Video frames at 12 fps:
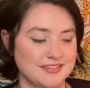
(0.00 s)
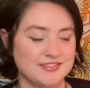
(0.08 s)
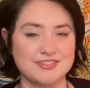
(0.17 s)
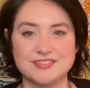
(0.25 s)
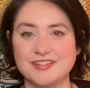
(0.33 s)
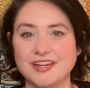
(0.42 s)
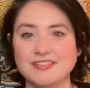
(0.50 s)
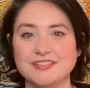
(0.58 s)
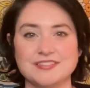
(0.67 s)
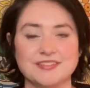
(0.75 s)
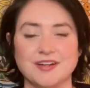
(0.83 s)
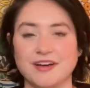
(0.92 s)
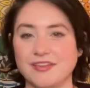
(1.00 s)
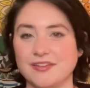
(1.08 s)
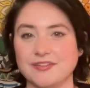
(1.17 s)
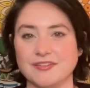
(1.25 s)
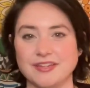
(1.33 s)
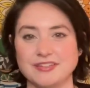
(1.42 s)
She's not just an
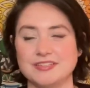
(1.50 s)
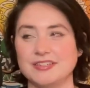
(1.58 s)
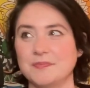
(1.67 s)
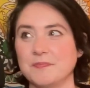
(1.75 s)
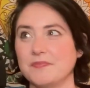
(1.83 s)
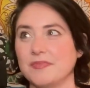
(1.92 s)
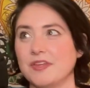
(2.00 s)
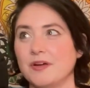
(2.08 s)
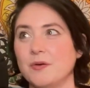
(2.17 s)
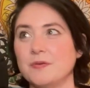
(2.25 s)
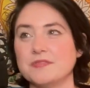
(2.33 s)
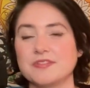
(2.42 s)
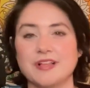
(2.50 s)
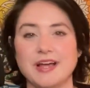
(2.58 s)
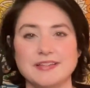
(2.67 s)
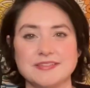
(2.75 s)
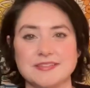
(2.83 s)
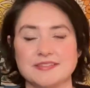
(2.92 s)
author, like she holds
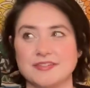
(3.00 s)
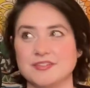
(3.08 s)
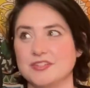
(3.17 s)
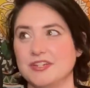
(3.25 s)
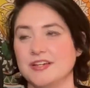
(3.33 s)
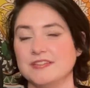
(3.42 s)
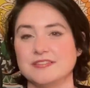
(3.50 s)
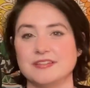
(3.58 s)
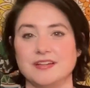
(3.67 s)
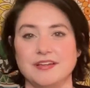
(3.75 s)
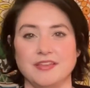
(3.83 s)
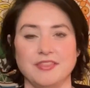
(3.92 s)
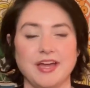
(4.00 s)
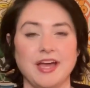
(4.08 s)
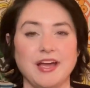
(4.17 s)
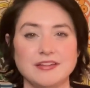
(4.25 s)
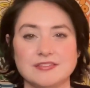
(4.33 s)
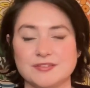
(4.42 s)
classes and she has the
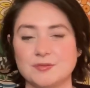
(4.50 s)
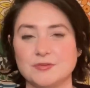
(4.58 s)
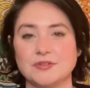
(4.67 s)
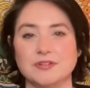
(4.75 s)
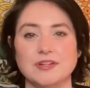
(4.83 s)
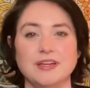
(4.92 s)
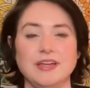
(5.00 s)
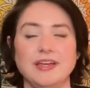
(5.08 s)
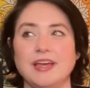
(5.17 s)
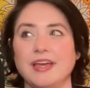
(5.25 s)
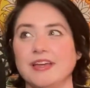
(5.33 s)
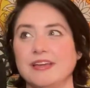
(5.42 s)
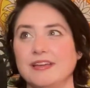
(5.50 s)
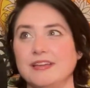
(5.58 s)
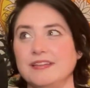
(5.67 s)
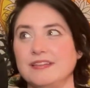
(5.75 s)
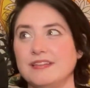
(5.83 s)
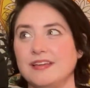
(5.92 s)
Hag School.
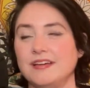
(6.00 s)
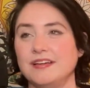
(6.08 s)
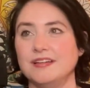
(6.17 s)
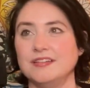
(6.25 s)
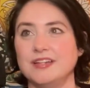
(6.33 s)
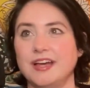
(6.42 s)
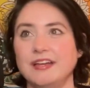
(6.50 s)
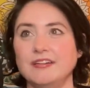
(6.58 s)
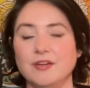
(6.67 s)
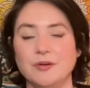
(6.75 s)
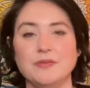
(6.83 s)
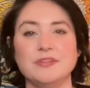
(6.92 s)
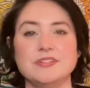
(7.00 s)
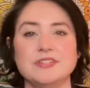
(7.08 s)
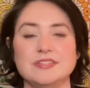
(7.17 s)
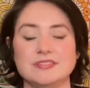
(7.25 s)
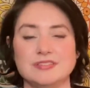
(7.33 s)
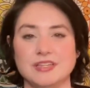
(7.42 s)
And I know that
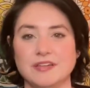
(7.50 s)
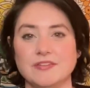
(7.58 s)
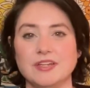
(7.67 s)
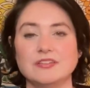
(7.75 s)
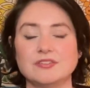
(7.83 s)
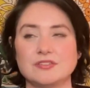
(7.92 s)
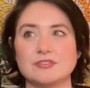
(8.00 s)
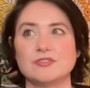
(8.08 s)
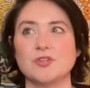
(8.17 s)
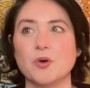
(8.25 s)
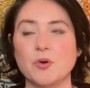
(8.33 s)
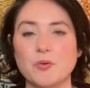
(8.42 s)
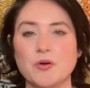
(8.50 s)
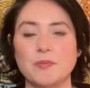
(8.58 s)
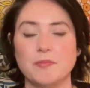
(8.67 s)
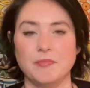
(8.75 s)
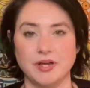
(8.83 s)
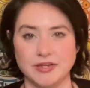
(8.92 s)
she is giving so
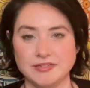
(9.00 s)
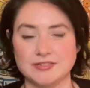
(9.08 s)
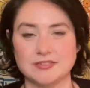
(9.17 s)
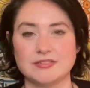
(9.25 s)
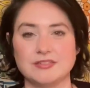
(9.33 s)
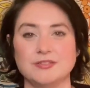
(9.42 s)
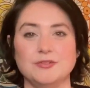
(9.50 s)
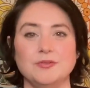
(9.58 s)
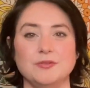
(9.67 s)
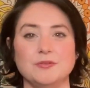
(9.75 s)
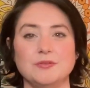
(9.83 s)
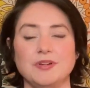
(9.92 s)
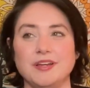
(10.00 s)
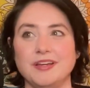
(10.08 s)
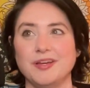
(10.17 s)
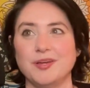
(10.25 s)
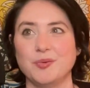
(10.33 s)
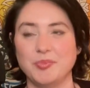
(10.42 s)
much to
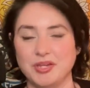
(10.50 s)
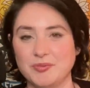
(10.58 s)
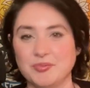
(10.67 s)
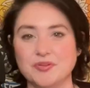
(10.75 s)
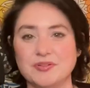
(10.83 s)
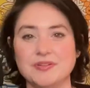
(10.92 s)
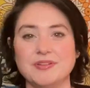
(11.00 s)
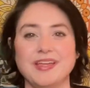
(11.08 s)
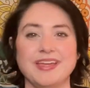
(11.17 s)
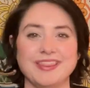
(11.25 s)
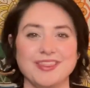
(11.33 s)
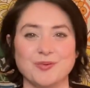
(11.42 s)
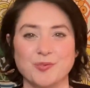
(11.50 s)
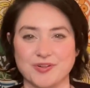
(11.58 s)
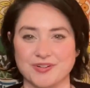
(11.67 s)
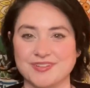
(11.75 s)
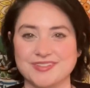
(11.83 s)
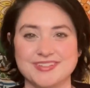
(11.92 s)
people in the
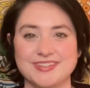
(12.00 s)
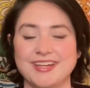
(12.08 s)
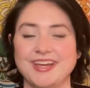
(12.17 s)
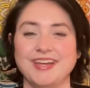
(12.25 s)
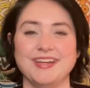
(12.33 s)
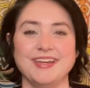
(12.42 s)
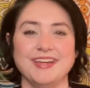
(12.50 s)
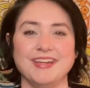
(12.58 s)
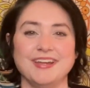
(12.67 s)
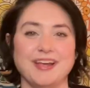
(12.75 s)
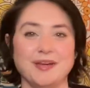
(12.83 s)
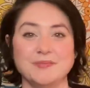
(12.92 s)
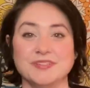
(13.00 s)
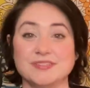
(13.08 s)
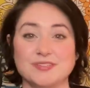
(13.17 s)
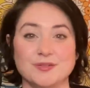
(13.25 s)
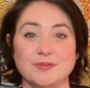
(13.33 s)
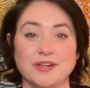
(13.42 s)
world today. And I'm just
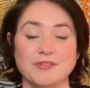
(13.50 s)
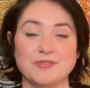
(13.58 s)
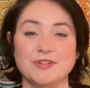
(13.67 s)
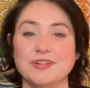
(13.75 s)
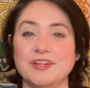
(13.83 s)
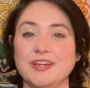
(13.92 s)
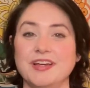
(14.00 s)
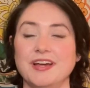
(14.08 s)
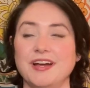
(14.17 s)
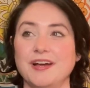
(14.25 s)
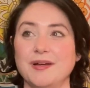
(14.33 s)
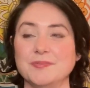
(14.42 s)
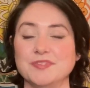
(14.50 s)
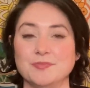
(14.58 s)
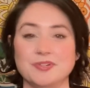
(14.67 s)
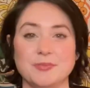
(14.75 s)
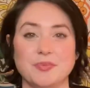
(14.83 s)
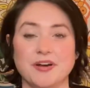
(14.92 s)
so grateful to
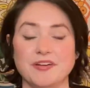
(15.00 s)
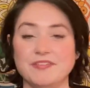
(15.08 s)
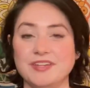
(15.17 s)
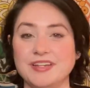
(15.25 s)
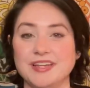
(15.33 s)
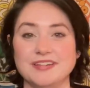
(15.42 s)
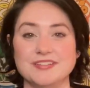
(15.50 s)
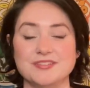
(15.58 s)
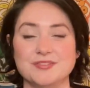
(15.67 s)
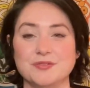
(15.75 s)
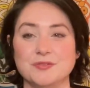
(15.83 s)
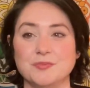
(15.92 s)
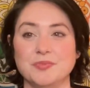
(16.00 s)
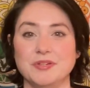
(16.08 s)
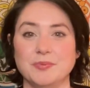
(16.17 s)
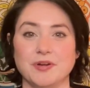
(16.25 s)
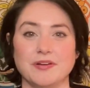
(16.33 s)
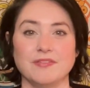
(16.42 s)
be a part of it and to be
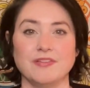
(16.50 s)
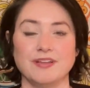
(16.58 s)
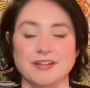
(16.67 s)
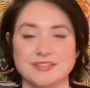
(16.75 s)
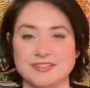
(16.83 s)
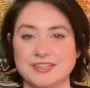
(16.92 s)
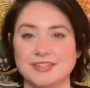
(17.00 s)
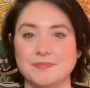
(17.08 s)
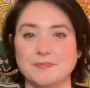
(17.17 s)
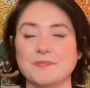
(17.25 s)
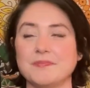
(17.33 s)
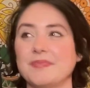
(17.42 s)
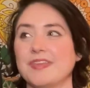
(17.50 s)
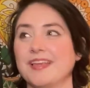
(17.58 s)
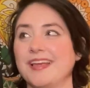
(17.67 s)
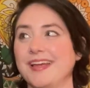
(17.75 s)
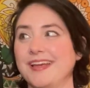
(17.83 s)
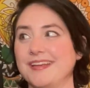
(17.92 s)
a part of the launch team.
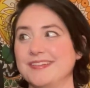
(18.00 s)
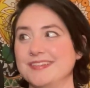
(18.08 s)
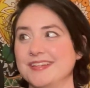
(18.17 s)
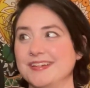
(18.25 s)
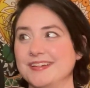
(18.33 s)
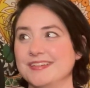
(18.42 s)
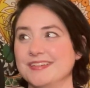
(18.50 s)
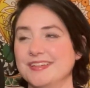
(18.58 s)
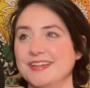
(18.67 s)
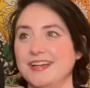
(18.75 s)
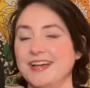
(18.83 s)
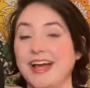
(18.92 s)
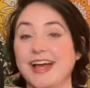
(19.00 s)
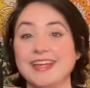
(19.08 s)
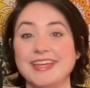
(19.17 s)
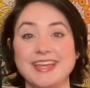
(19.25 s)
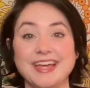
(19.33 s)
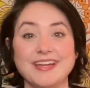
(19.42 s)
And I
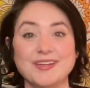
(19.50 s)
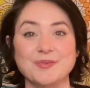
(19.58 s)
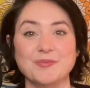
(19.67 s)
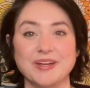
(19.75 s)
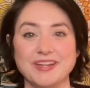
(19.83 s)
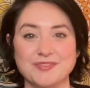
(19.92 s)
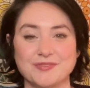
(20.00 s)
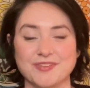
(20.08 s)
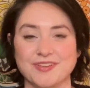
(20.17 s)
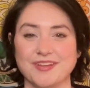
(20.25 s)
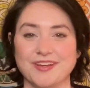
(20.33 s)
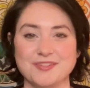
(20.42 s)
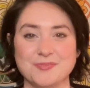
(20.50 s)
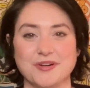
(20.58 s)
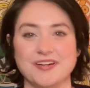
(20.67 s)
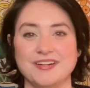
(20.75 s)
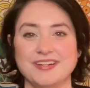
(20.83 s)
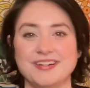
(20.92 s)
can't wait for the launch
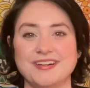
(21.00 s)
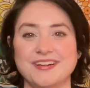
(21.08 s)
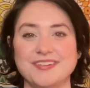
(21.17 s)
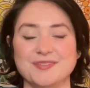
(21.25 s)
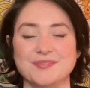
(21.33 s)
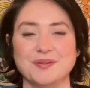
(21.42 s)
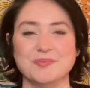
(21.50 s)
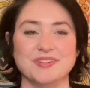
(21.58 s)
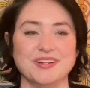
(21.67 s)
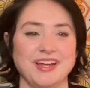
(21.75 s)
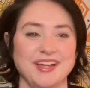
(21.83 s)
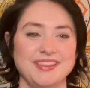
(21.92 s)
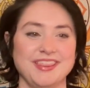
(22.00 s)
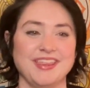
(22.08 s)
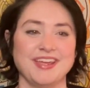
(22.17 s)
party on November 9th.